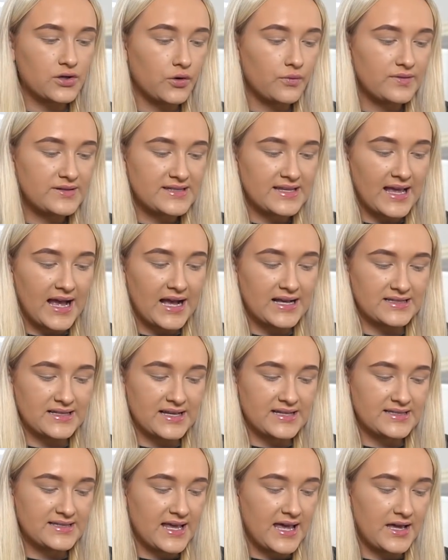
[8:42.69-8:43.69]
obviously, as I
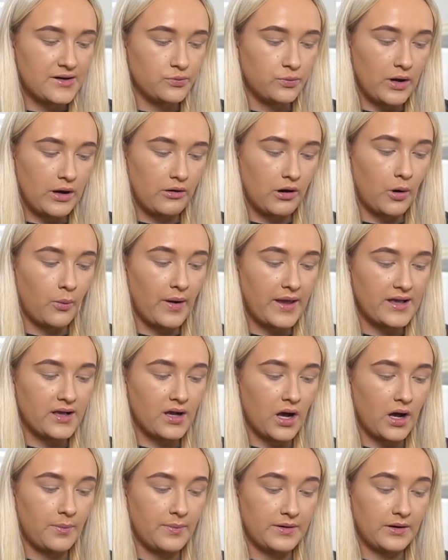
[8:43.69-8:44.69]
said, where I
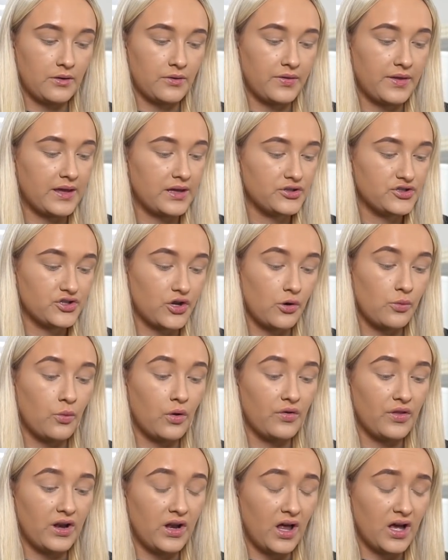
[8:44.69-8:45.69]
wake up and I think, do you know
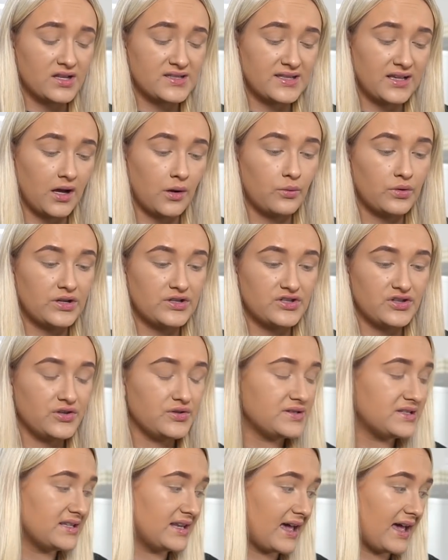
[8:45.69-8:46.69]
what, the last thing I want to do
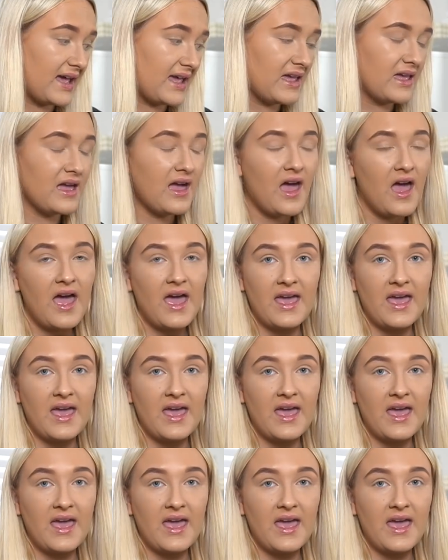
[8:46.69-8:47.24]
today